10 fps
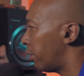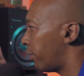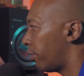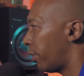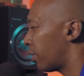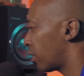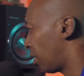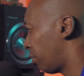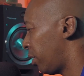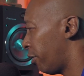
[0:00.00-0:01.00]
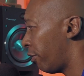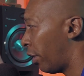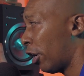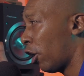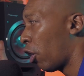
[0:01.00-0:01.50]
if it's going to be a
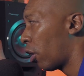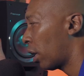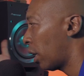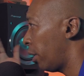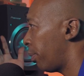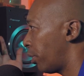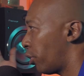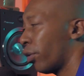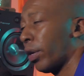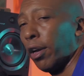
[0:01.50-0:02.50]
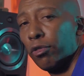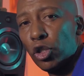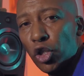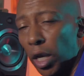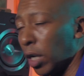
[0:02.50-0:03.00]
very long clip and you're going to have to
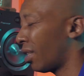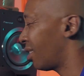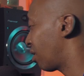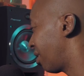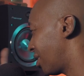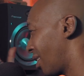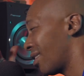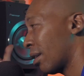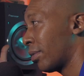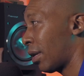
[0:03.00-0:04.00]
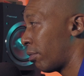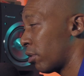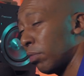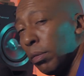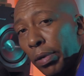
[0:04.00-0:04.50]
track it, it's going to take some time,
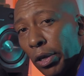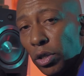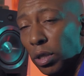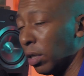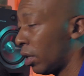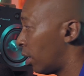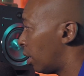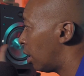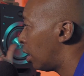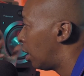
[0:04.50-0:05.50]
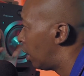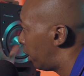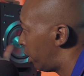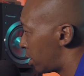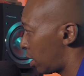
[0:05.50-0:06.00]
so be patient.
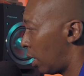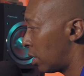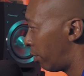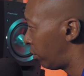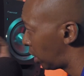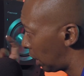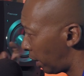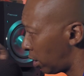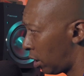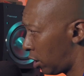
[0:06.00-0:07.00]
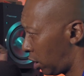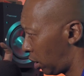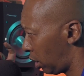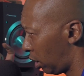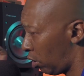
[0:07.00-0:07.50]
In this case, I've just selected a
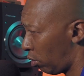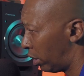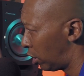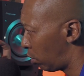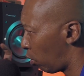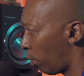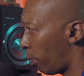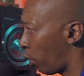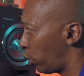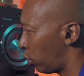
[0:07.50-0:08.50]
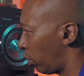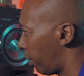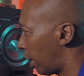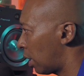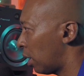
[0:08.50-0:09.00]
small portion of
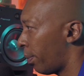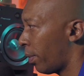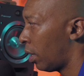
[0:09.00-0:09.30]
that clip,